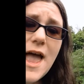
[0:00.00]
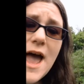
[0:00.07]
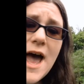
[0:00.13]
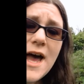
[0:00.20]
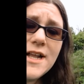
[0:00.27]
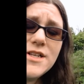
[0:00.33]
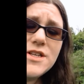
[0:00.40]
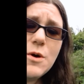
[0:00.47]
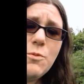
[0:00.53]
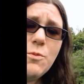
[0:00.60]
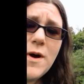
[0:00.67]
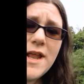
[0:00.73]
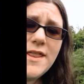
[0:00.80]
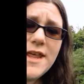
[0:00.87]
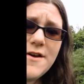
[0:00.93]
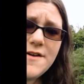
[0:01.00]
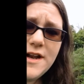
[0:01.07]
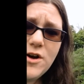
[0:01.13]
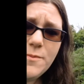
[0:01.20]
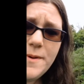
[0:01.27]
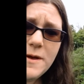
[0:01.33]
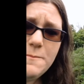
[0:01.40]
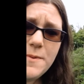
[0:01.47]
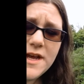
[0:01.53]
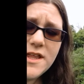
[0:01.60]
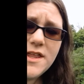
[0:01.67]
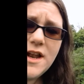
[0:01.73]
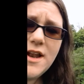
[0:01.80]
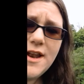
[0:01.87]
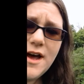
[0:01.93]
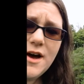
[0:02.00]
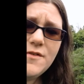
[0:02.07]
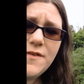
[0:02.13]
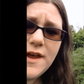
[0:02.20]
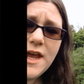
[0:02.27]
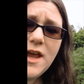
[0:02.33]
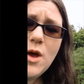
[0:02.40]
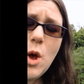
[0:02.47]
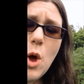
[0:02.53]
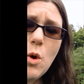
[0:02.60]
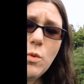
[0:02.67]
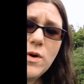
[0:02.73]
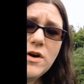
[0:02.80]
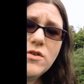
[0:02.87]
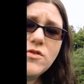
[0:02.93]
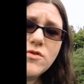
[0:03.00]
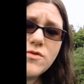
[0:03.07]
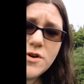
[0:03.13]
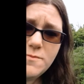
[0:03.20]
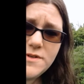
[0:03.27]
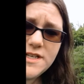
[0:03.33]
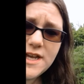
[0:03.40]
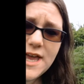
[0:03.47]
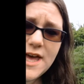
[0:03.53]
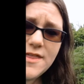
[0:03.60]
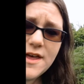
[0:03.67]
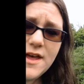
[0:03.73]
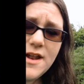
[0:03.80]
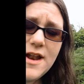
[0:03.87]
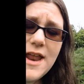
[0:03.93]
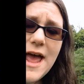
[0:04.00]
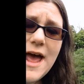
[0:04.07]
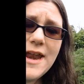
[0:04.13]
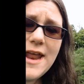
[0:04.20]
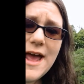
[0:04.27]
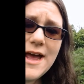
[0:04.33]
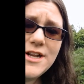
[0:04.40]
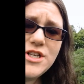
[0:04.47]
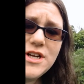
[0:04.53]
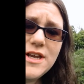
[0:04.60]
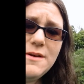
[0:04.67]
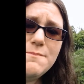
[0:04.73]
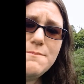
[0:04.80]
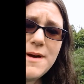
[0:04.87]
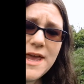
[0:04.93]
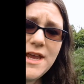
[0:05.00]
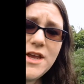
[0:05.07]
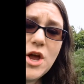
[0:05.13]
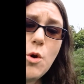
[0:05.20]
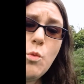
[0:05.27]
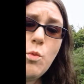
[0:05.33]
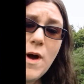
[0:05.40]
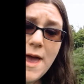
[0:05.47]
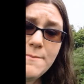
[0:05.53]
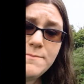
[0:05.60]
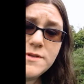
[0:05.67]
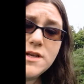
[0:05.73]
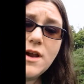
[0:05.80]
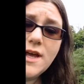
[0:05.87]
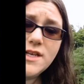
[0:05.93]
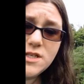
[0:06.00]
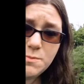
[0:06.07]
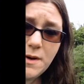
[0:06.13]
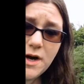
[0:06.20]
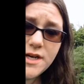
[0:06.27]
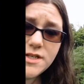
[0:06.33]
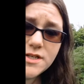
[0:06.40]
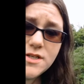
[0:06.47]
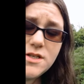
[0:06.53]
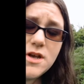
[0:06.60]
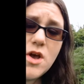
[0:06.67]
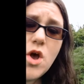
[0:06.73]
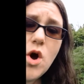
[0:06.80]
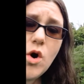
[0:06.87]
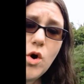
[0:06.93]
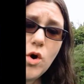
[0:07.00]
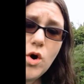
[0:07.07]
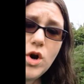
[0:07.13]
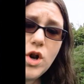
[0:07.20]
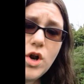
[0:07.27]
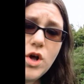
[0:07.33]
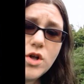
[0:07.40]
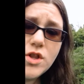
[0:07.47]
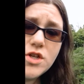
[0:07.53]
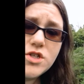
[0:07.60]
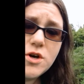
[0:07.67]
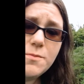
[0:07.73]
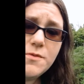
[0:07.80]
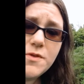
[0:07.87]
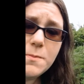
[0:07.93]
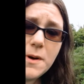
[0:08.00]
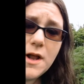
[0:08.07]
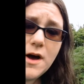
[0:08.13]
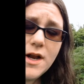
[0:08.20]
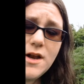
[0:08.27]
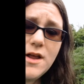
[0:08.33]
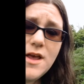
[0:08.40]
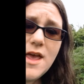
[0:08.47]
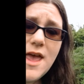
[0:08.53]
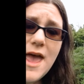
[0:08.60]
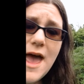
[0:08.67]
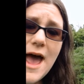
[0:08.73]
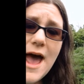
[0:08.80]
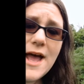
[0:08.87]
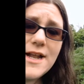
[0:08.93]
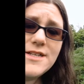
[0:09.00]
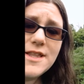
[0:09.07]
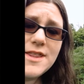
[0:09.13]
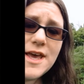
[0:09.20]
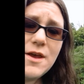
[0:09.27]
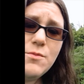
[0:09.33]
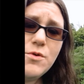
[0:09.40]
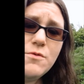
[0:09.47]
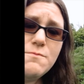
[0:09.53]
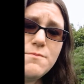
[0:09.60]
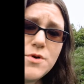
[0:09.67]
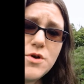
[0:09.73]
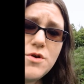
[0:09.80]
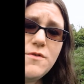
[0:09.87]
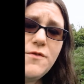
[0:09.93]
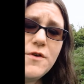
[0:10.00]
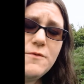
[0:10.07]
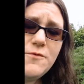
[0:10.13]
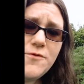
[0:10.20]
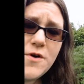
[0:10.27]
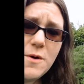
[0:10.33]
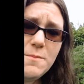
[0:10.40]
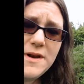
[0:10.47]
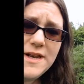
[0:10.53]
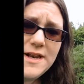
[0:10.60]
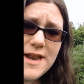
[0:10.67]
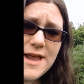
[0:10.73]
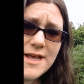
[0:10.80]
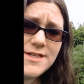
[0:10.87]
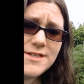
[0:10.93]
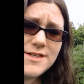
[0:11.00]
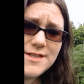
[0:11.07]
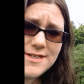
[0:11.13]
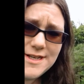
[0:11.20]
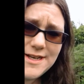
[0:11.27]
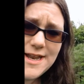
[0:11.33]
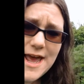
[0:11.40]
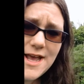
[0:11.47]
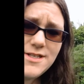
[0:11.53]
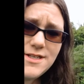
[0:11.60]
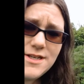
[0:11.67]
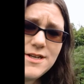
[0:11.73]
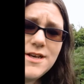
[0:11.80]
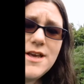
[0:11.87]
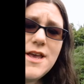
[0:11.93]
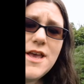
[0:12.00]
and when they're a little bit bigger, the larvae will group together and actually make webs like spiders all along the top of the plant, and they will move from nest to nest,